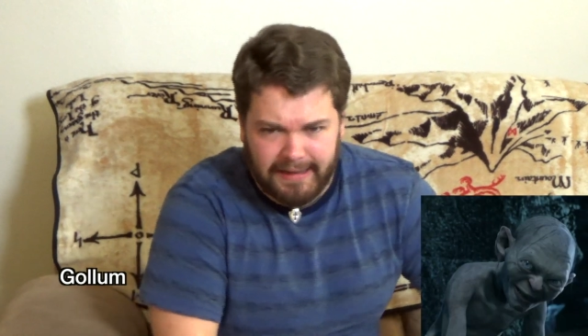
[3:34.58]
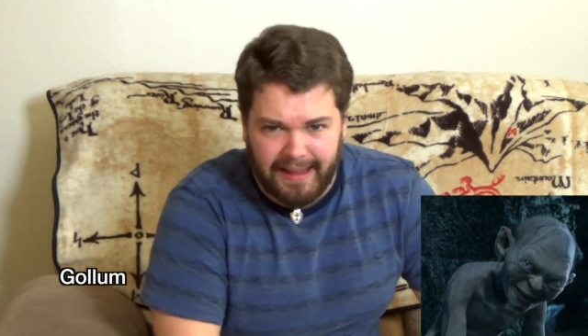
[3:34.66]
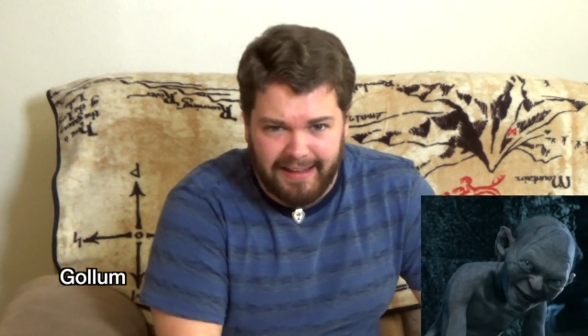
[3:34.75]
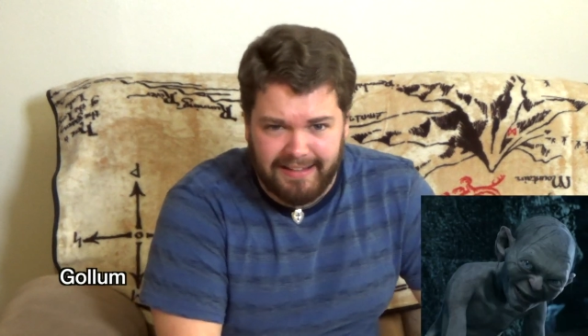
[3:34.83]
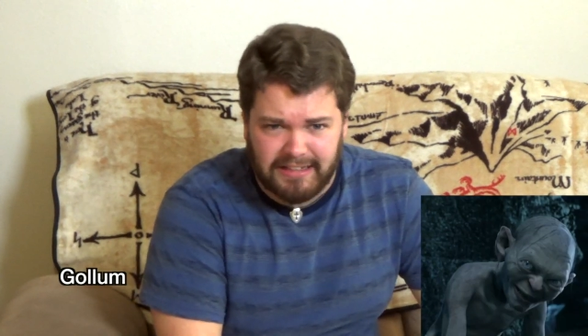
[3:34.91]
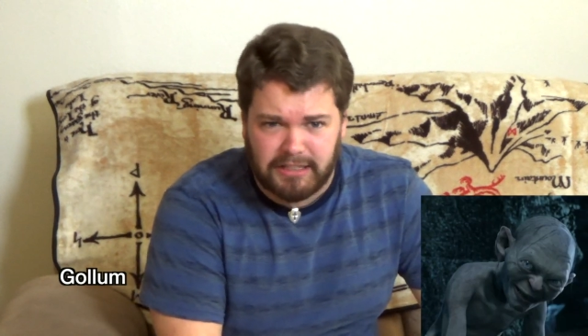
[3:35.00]

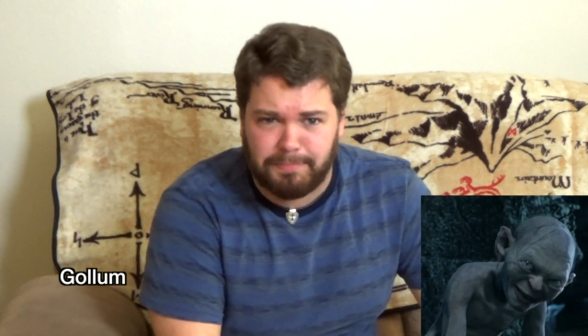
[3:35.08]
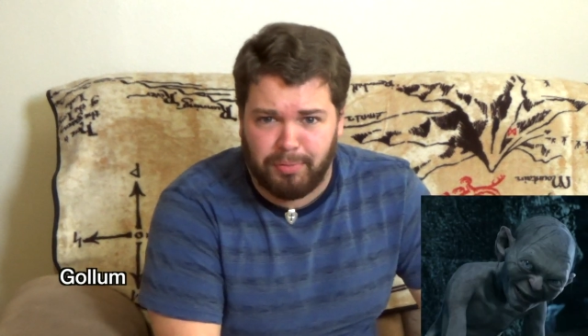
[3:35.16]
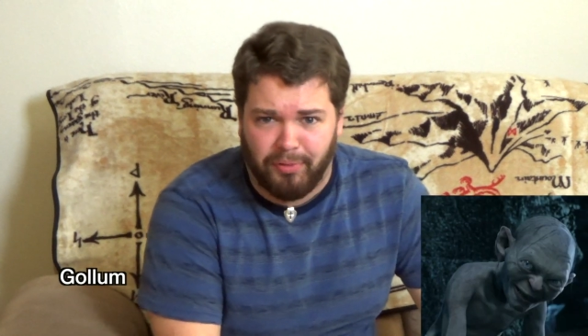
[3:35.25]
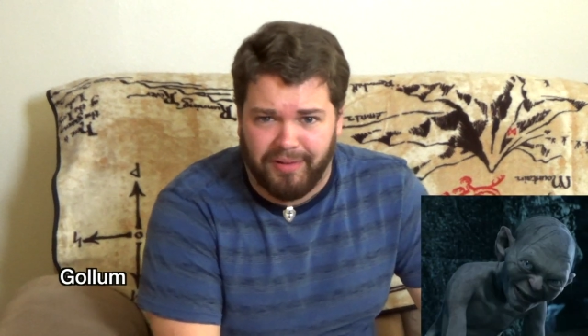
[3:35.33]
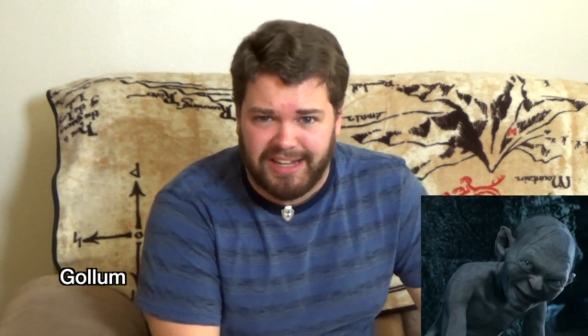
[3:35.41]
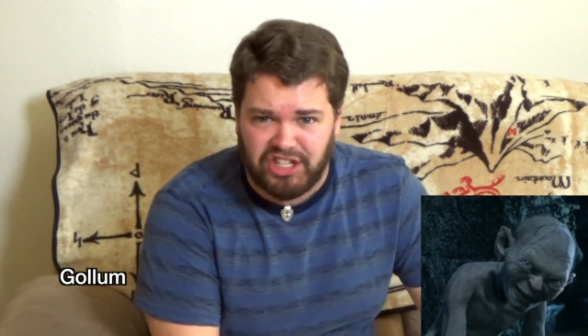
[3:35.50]
Lost
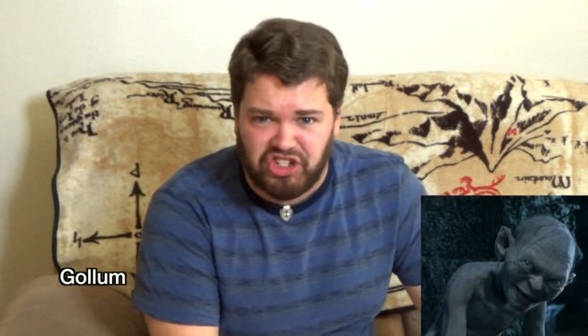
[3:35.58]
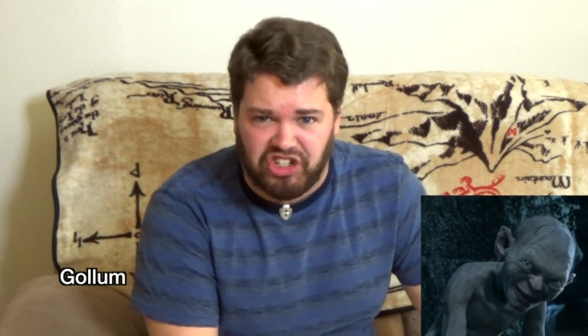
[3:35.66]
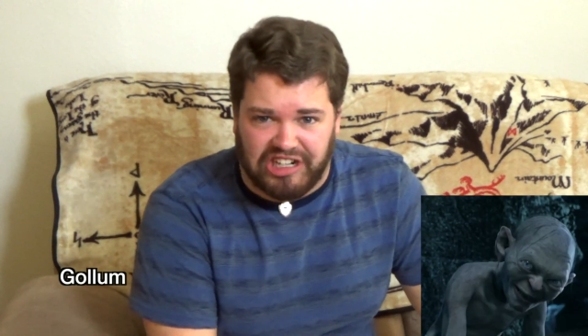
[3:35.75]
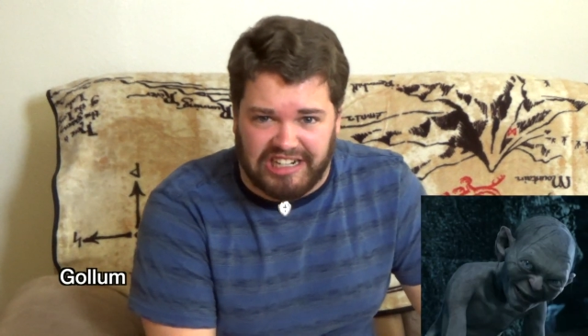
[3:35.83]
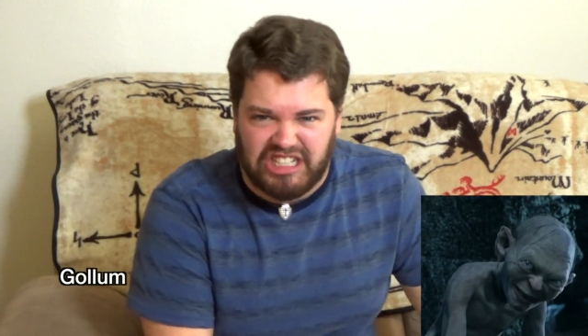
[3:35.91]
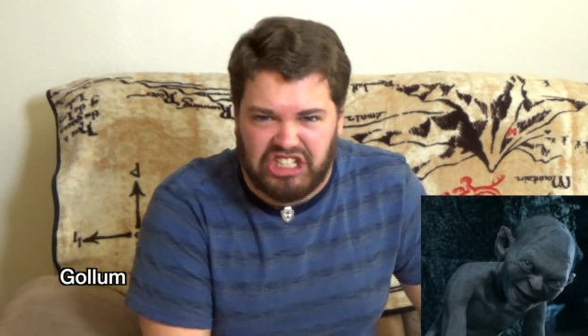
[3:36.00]

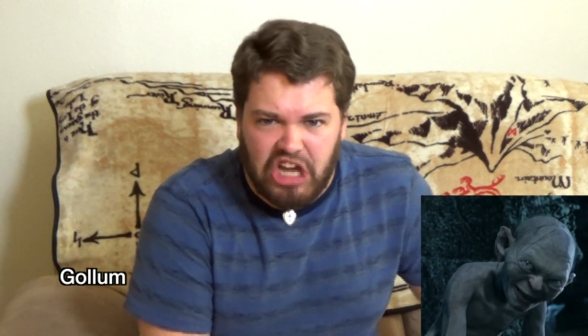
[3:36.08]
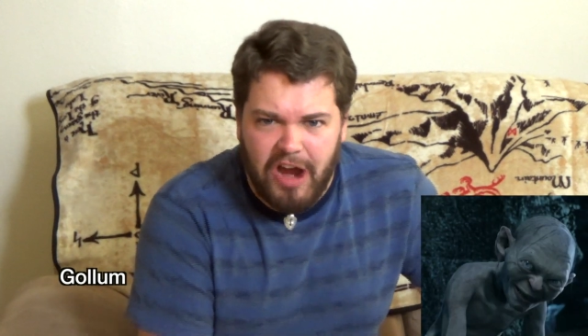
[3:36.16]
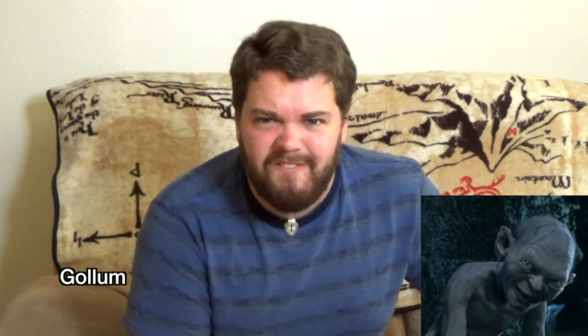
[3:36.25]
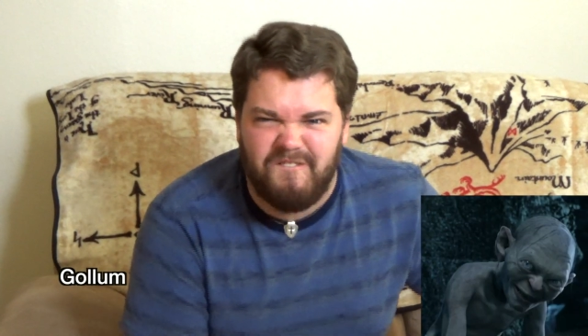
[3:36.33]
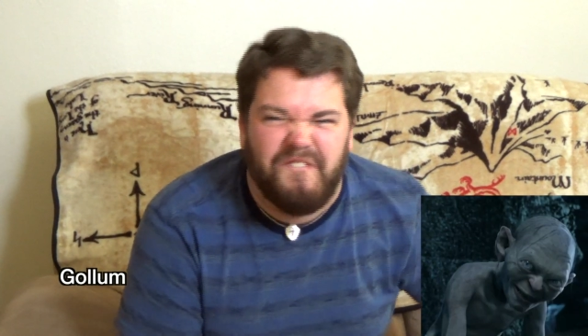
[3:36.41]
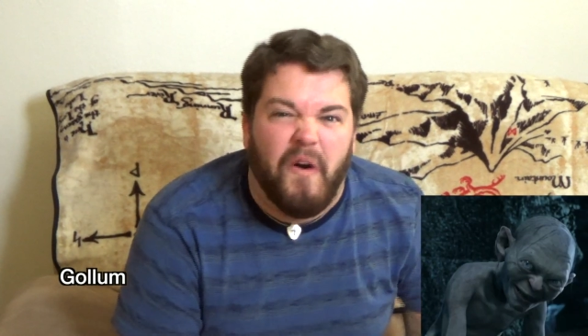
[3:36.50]
Brothers.
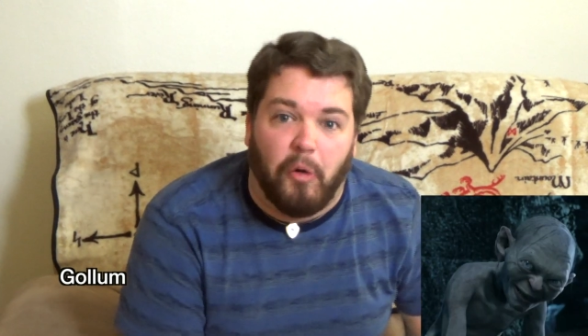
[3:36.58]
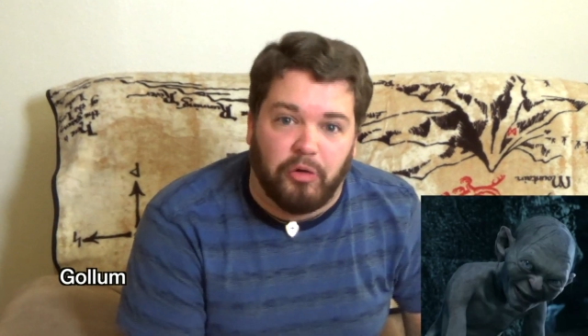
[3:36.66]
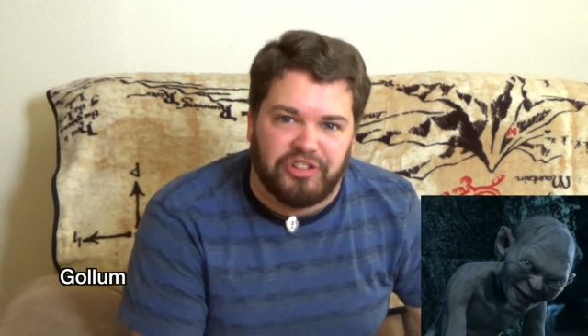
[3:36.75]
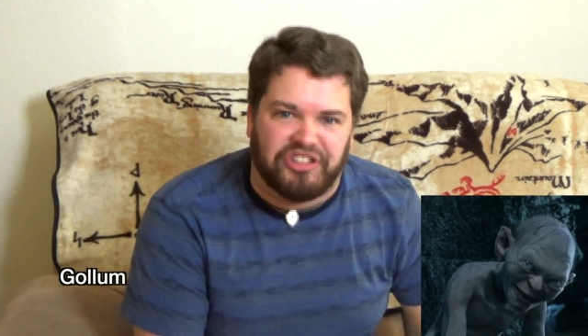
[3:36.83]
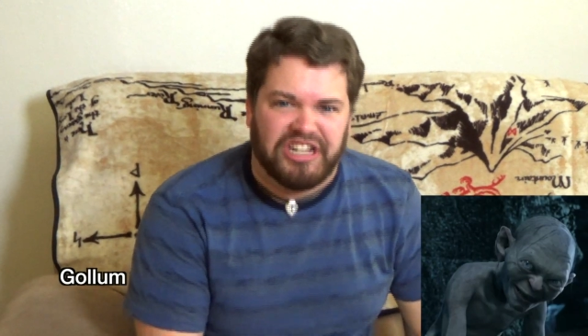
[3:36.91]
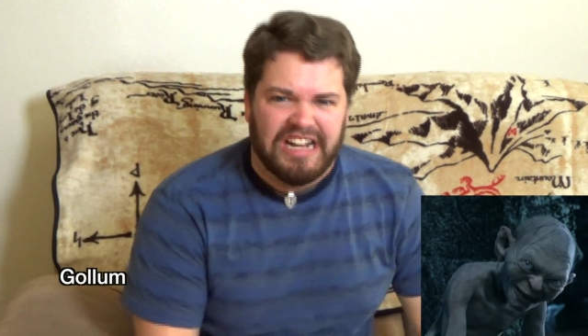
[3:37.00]

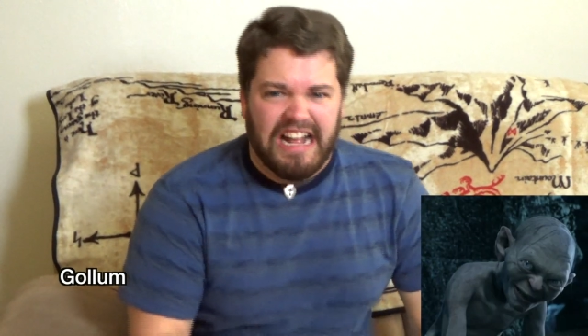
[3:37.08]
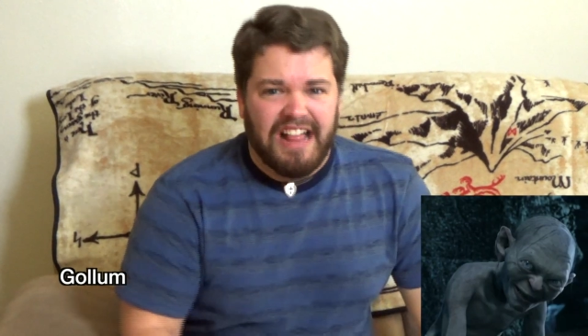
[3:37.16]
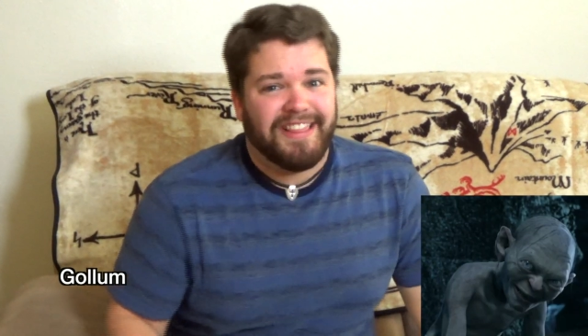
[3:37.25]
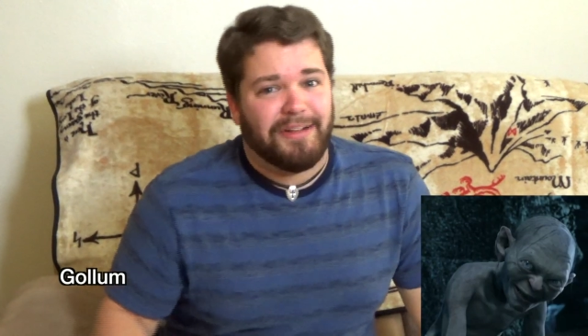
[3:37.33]
First,